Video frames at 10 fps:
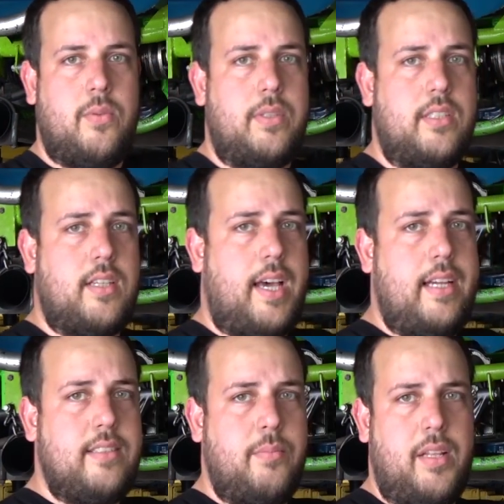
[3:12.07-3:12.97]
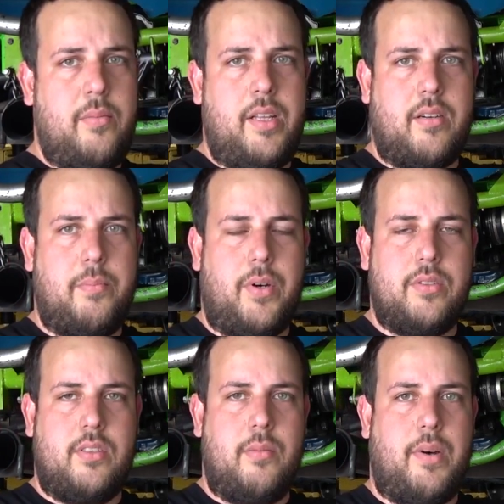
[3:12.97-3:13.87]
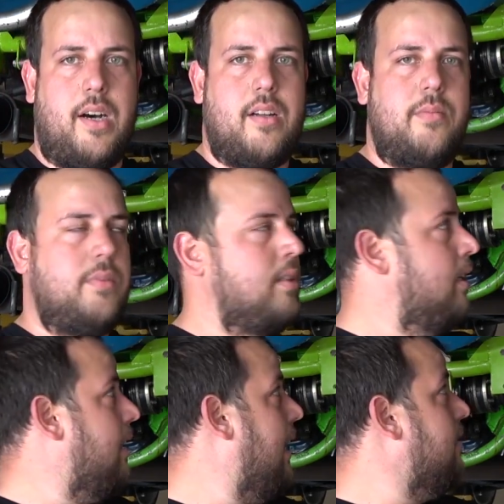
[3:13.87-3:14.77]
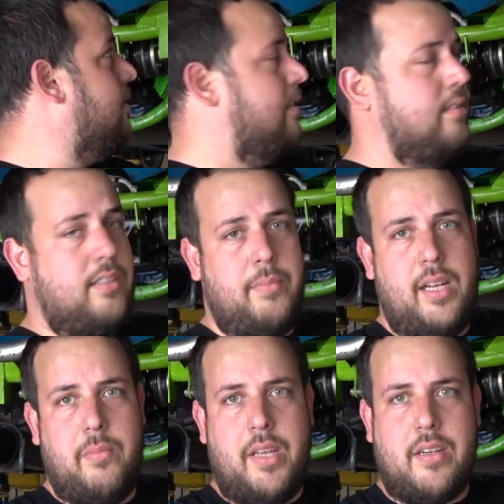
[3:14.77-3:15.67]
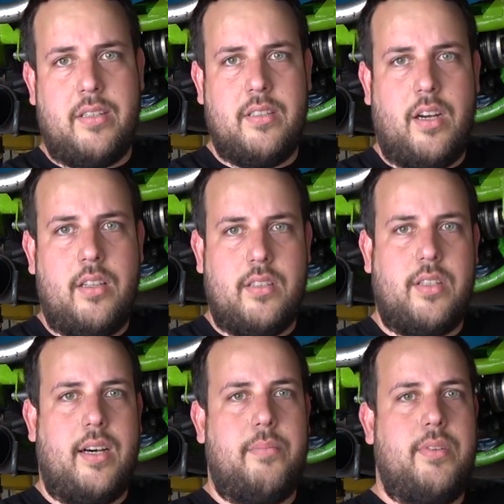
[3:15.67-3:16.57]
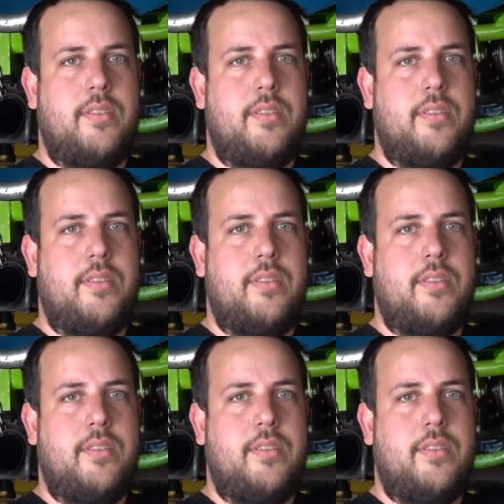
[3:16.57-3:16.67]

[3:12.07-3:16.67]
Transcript: which is an 18mm bolt on the bottom and 13mm on the top.